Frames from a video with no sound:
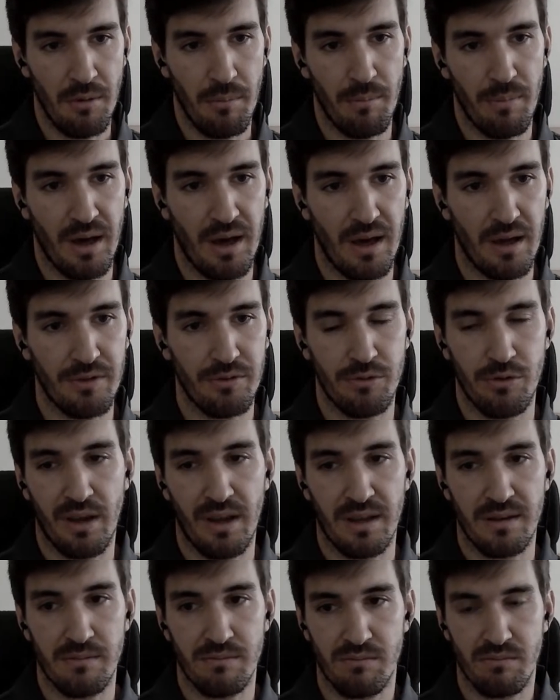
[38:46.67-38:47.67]
but you
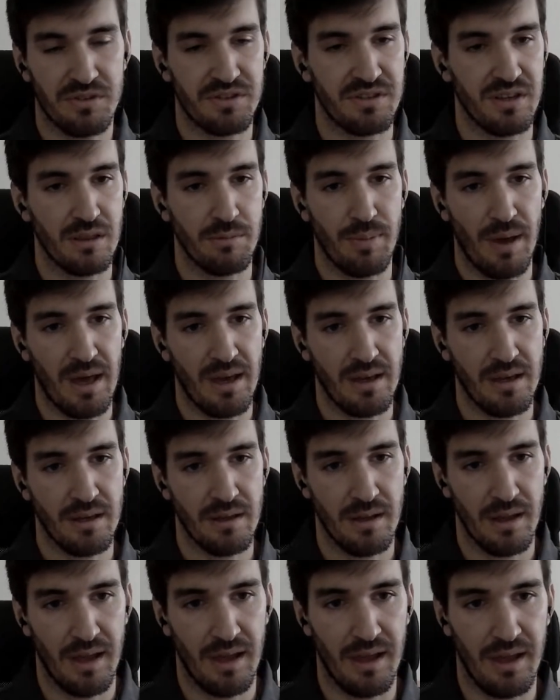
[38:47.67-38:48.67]
can sit
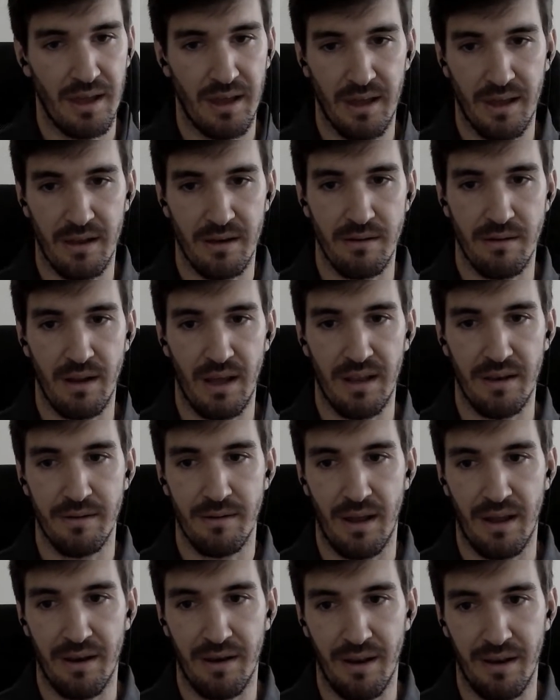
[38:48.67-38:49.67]
back
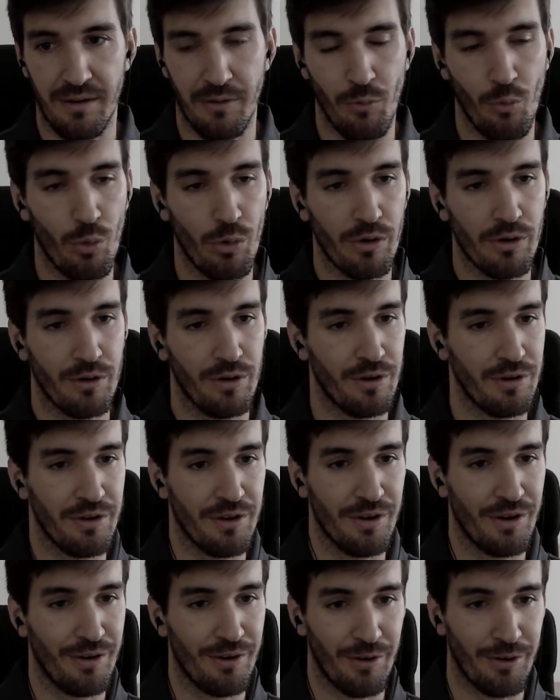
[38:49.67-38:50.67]
and work
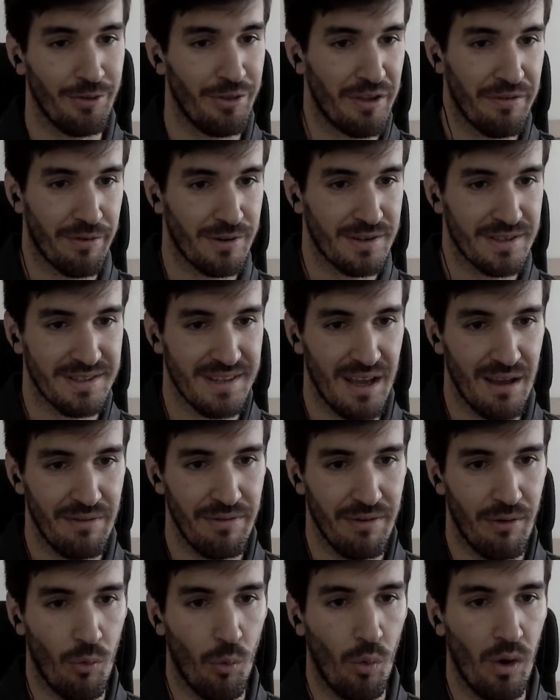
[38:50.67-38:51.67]
on different
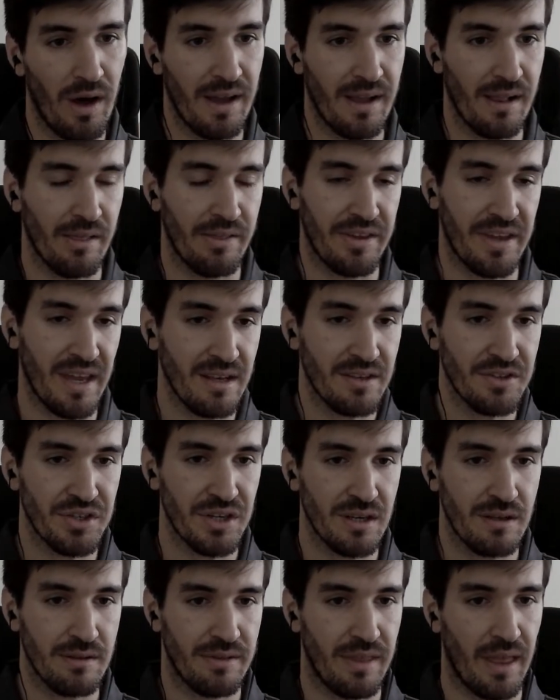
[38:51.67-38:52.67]
stuff while the
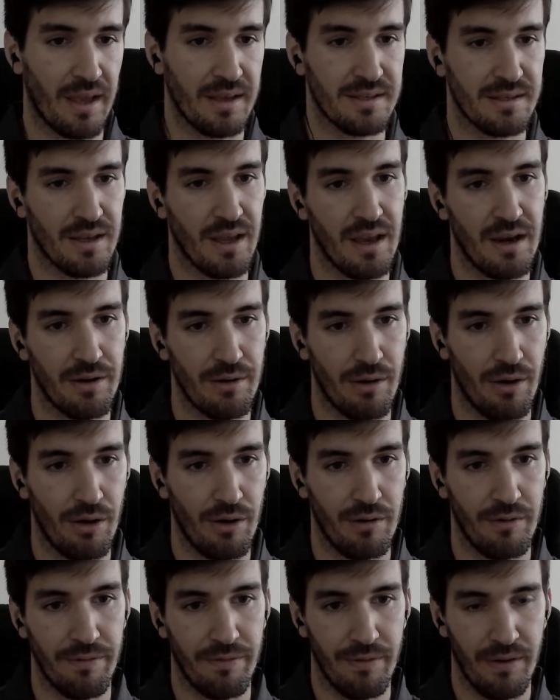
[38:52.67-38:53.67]
engine takes care
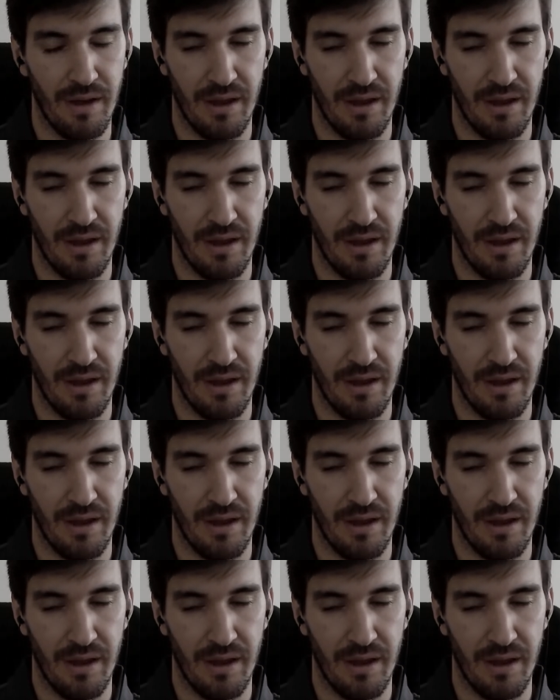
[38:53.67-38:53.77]
of